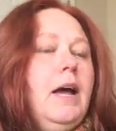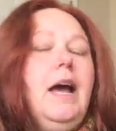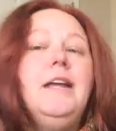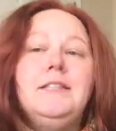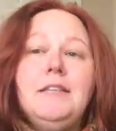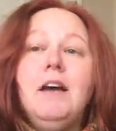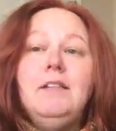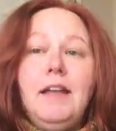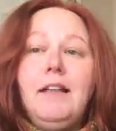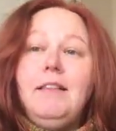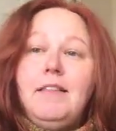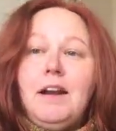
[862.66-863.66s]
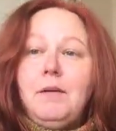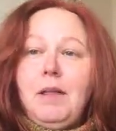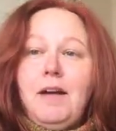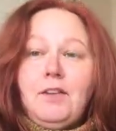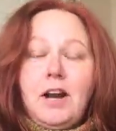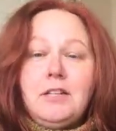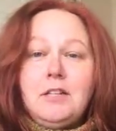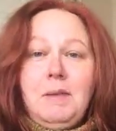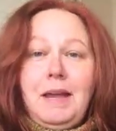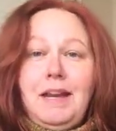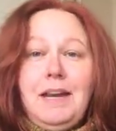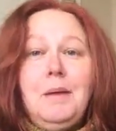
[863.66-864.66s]
It's unlikely that I will ever actually
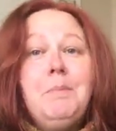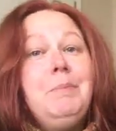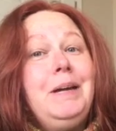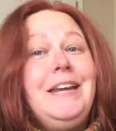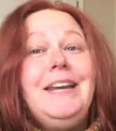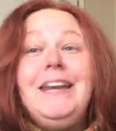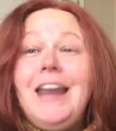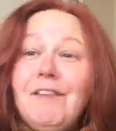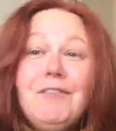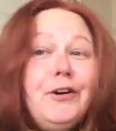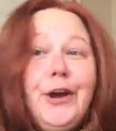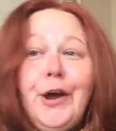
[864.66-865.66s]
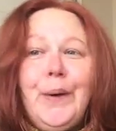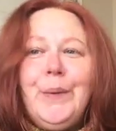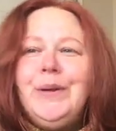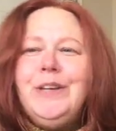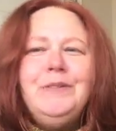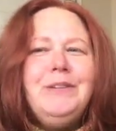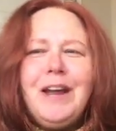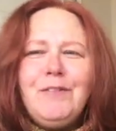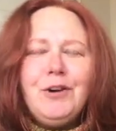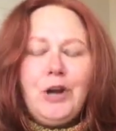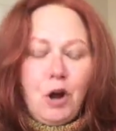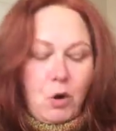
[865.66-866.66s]
make any, but you never know. You
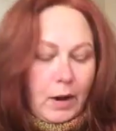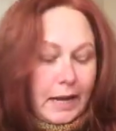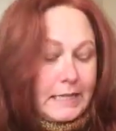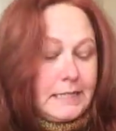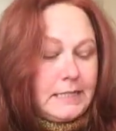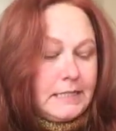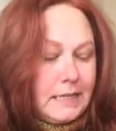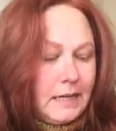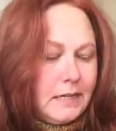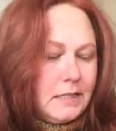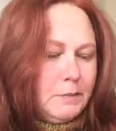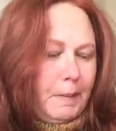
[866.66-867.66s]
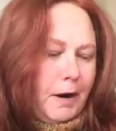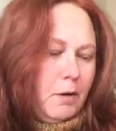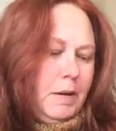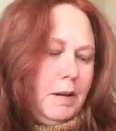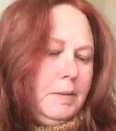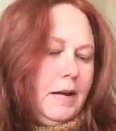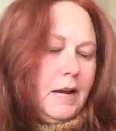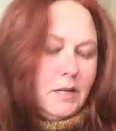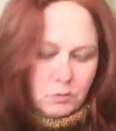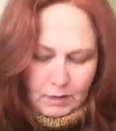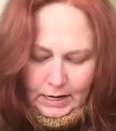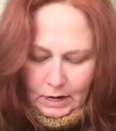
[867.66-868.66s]
never know. It did inspire me
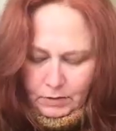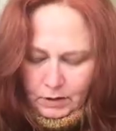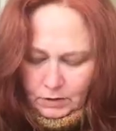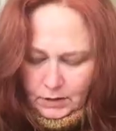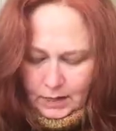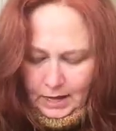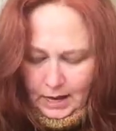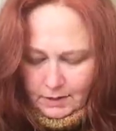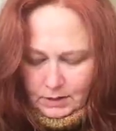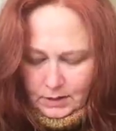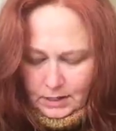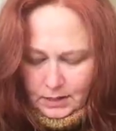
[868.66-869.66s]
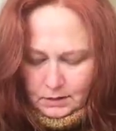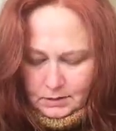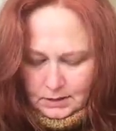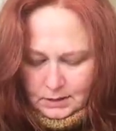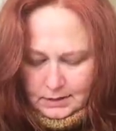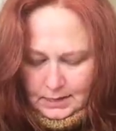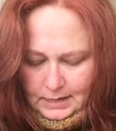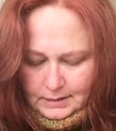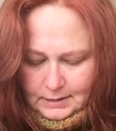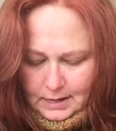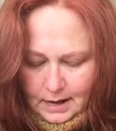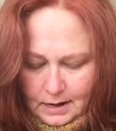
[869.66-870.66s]
because right now the only thing I have on the needles is that
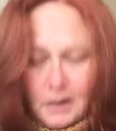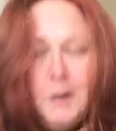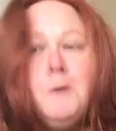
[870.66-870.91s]
sock.